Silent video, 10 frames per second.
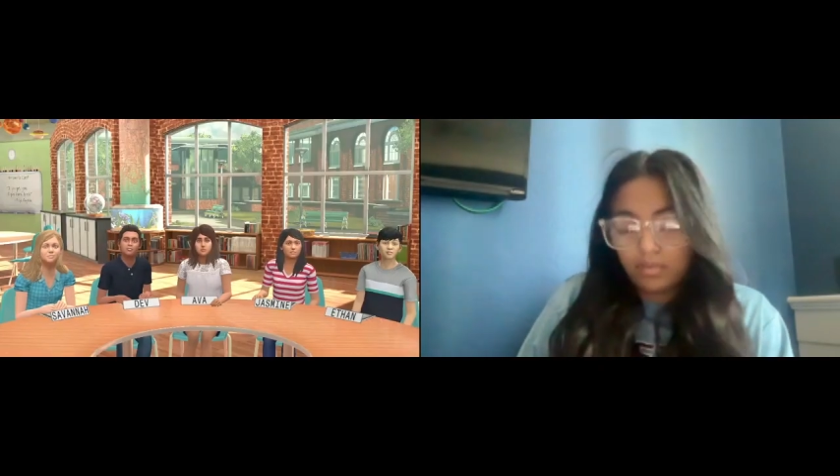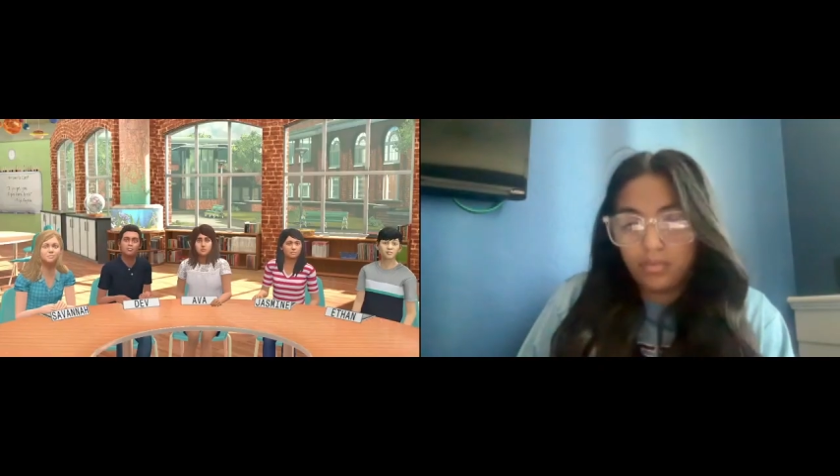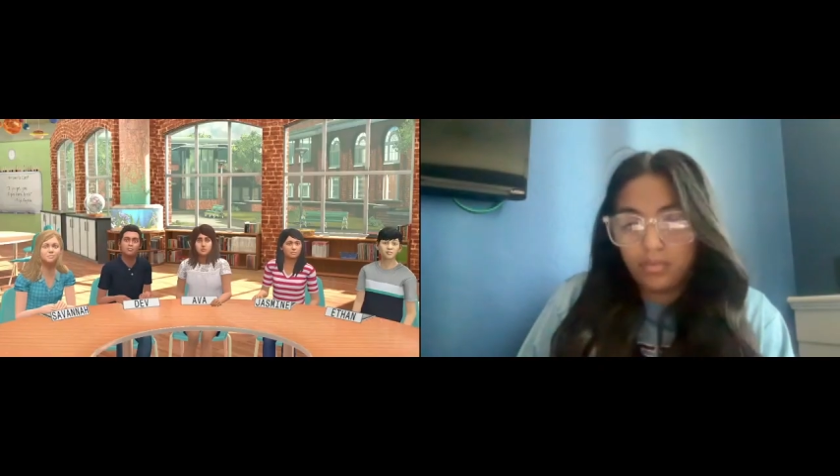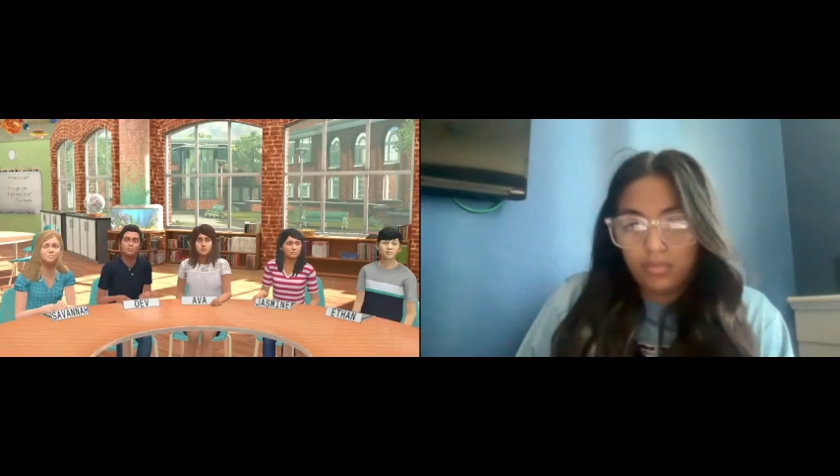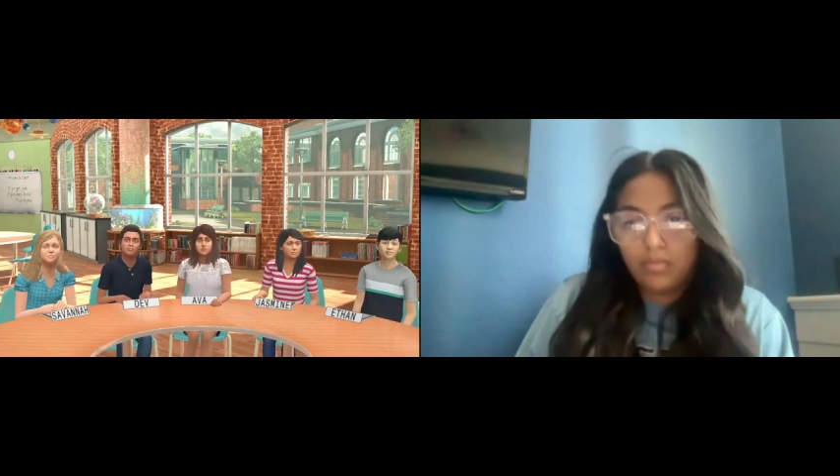Hmm.
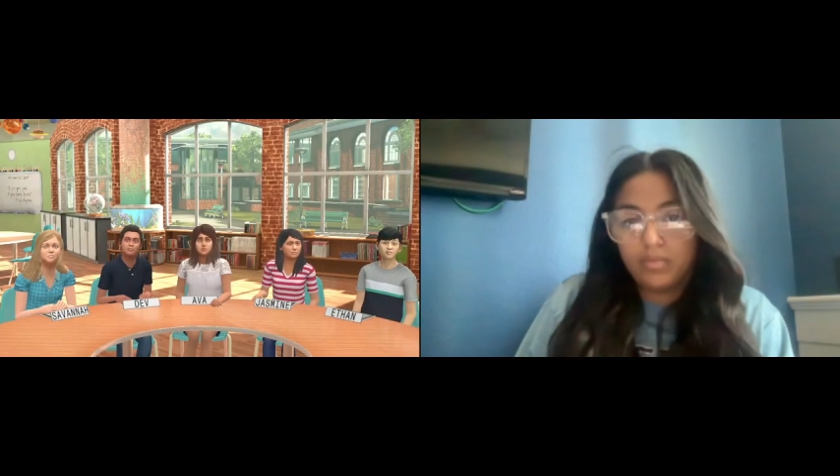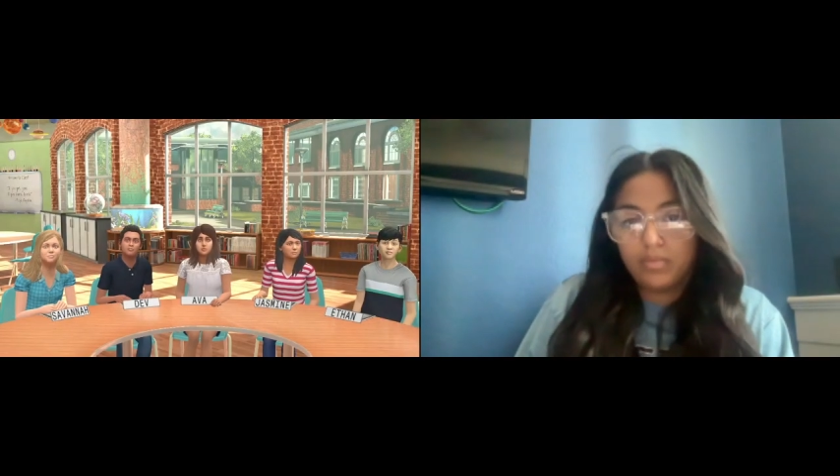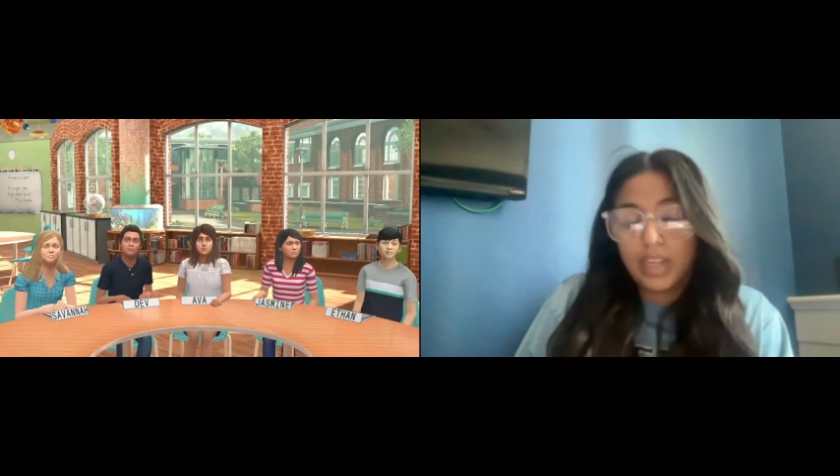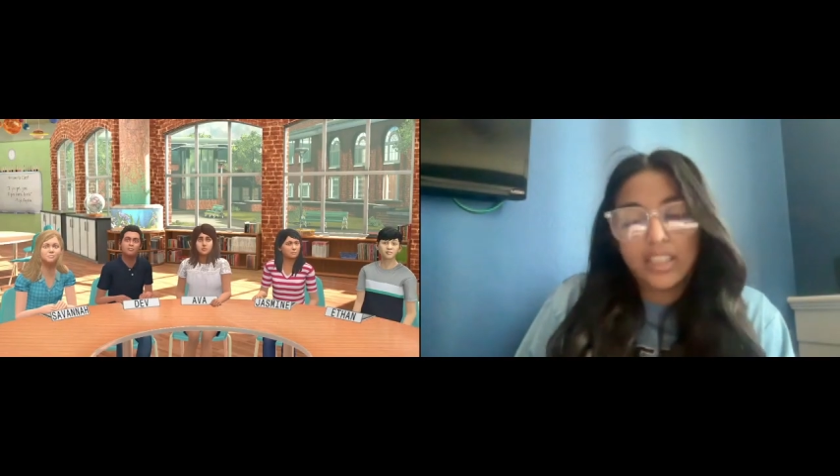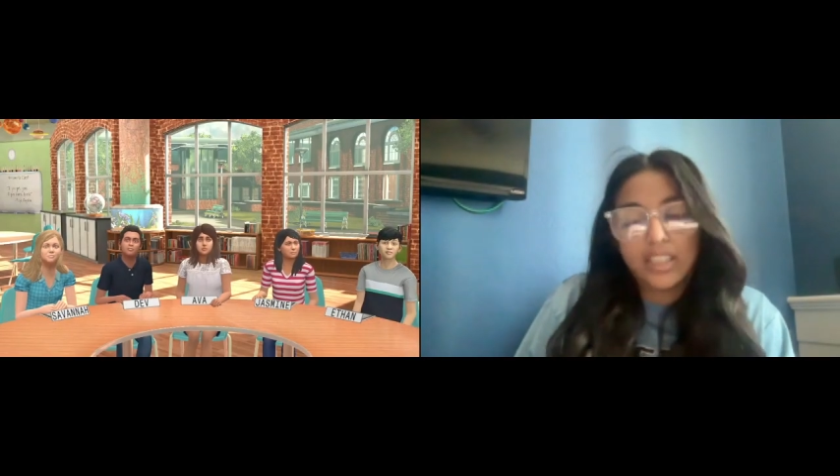Yeah,
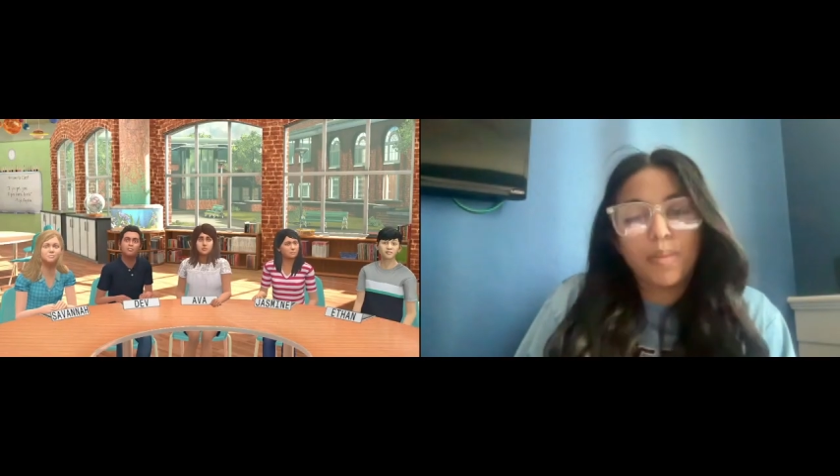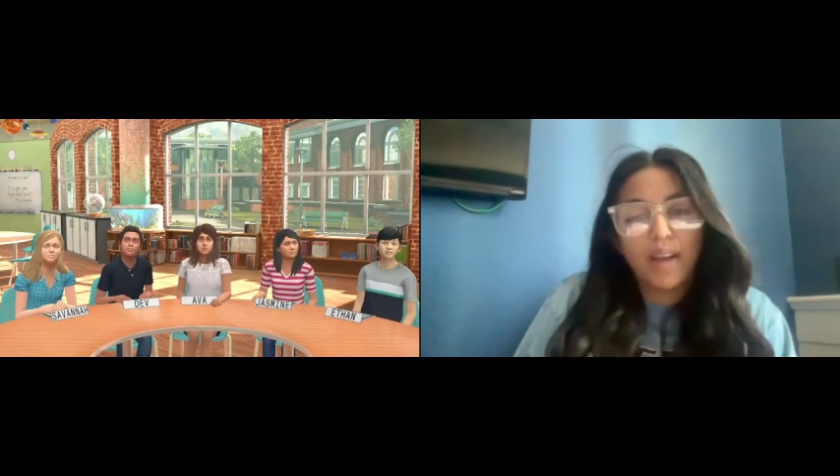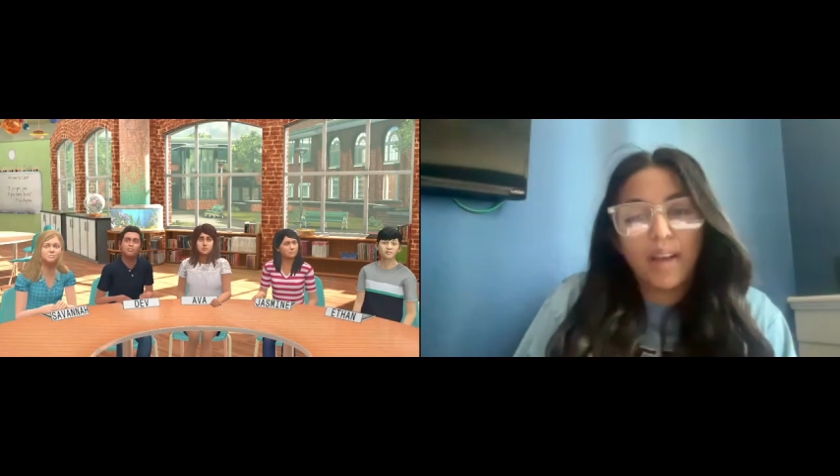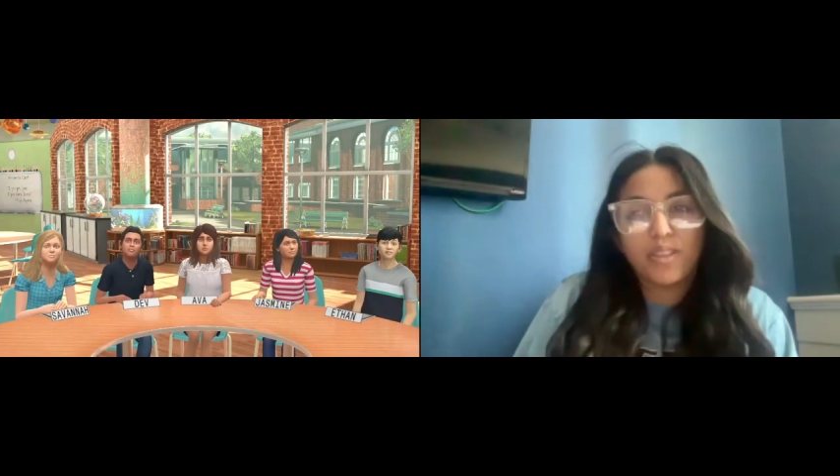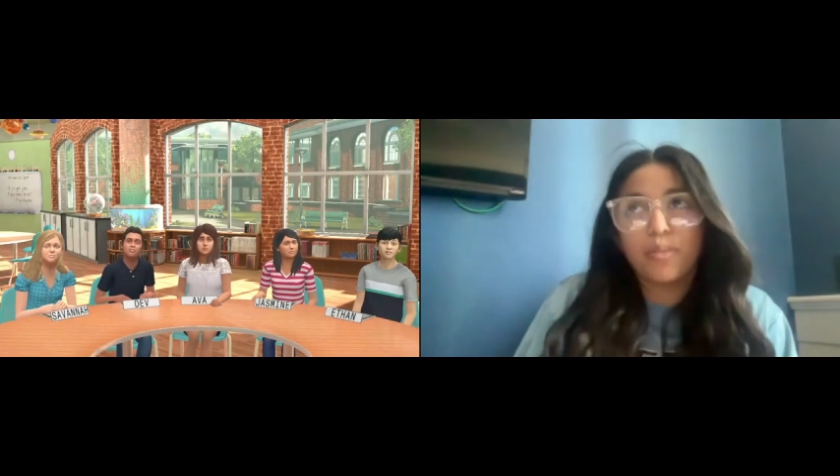some have
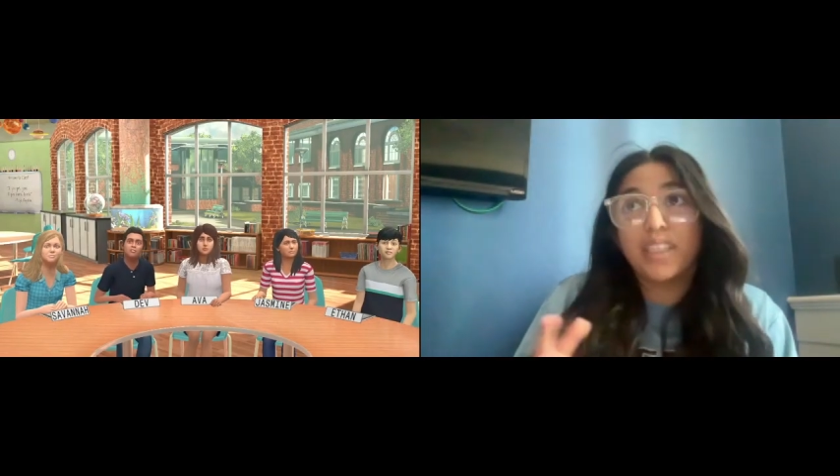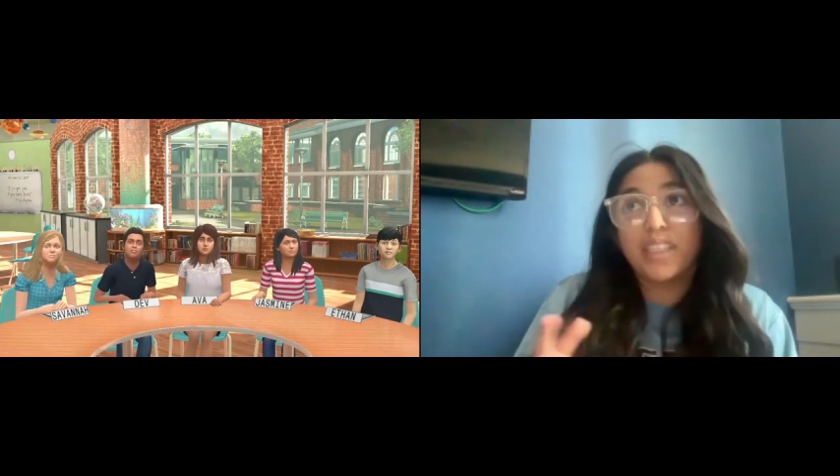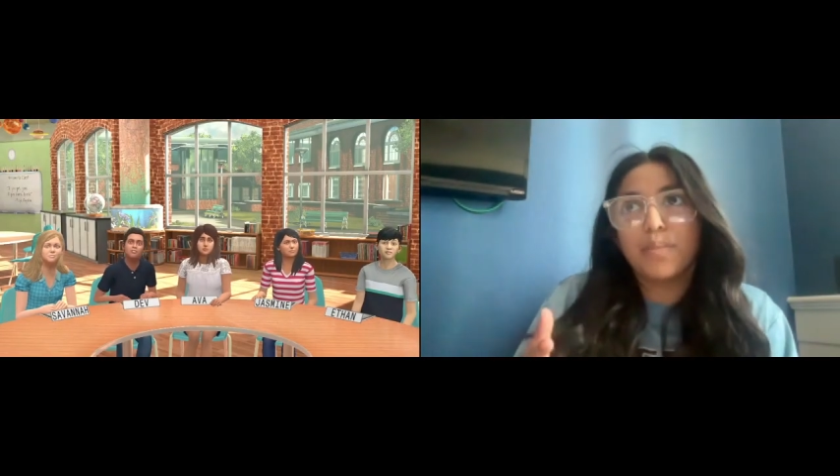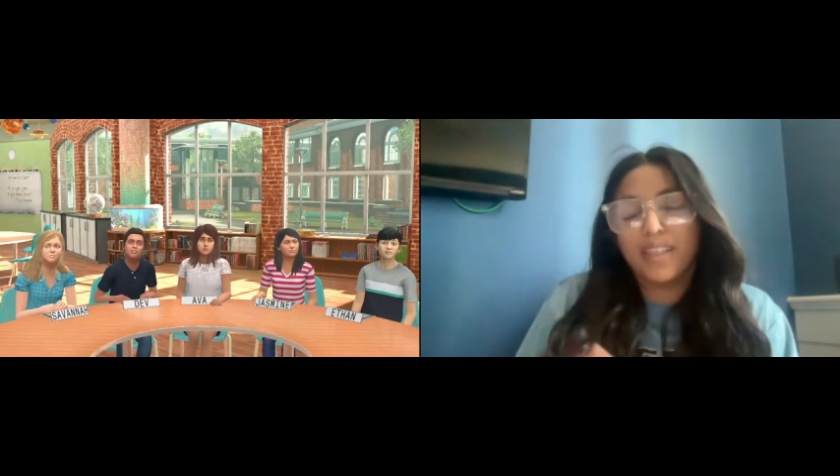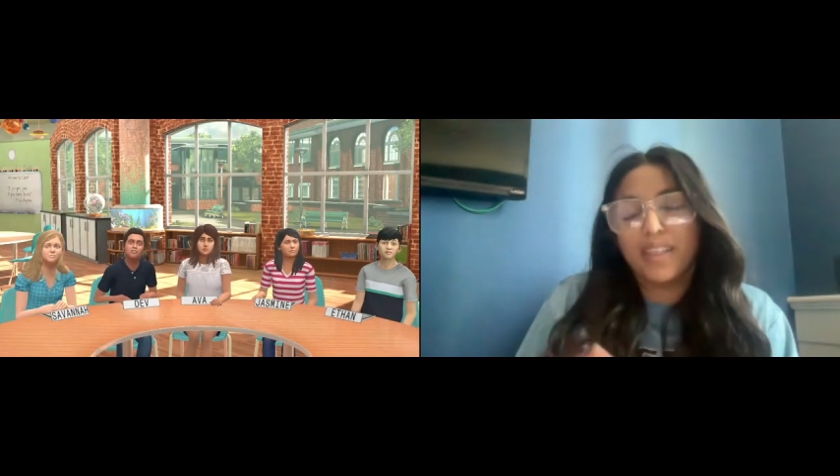some
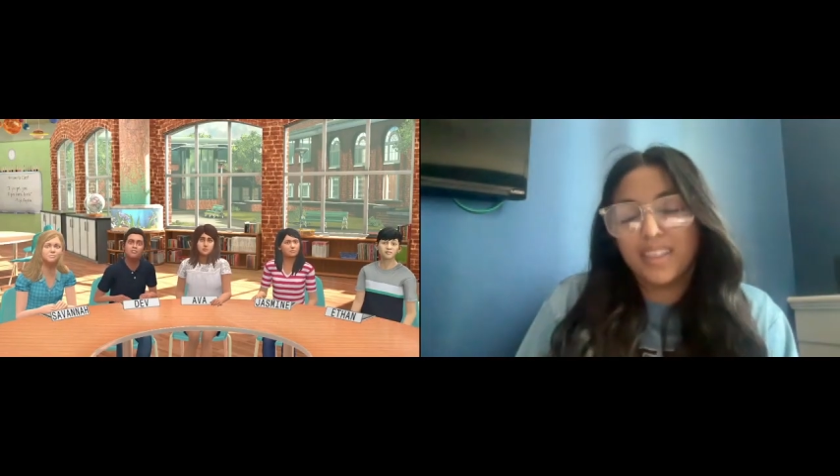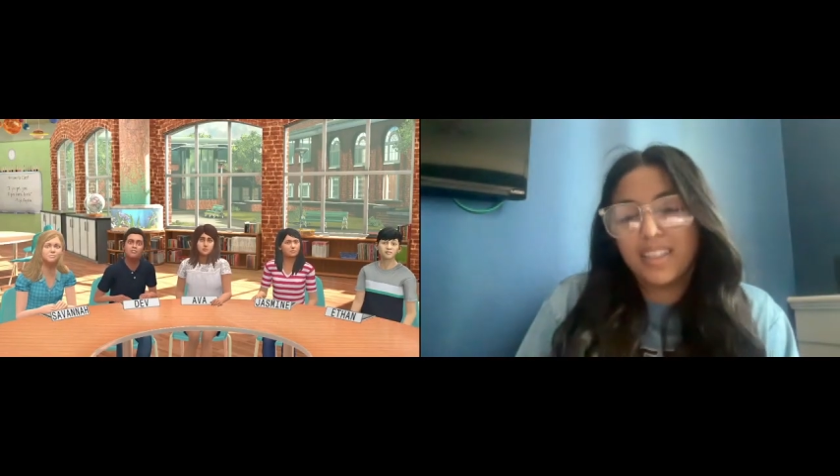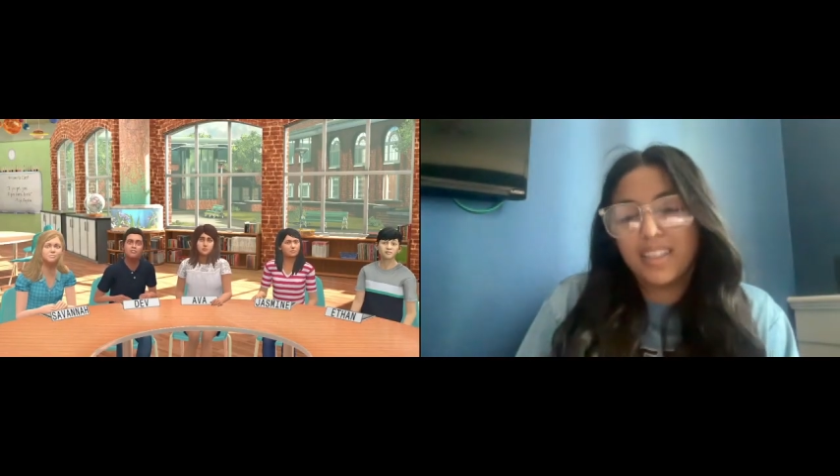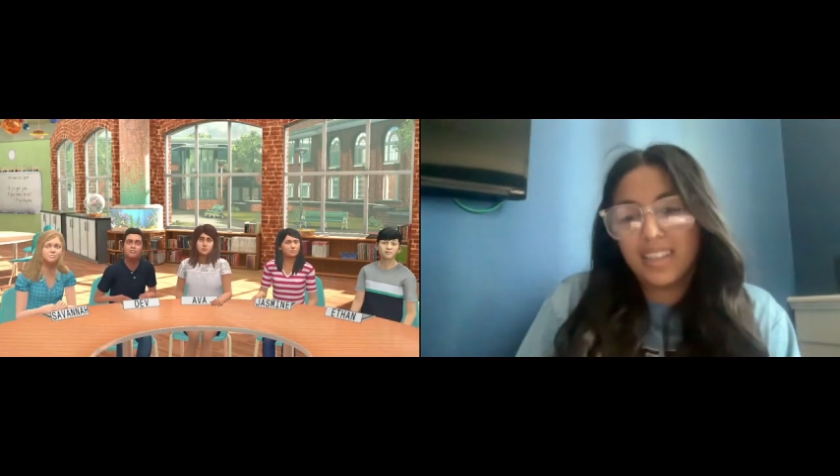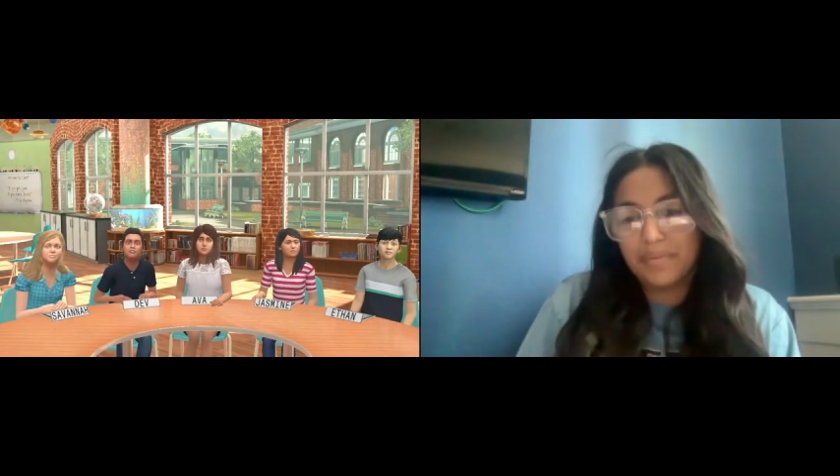independency.